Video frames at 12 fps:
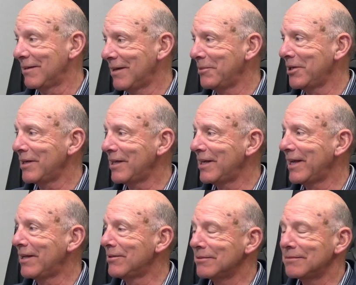I mean, it
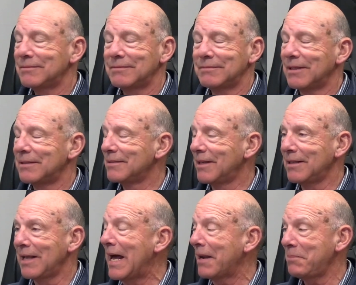held a
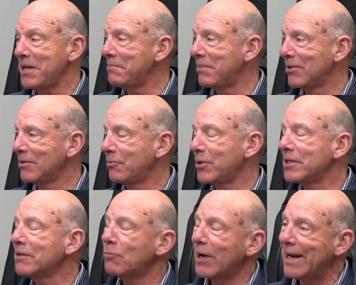lot of people, and we
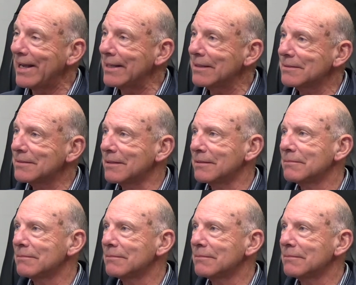did weddings,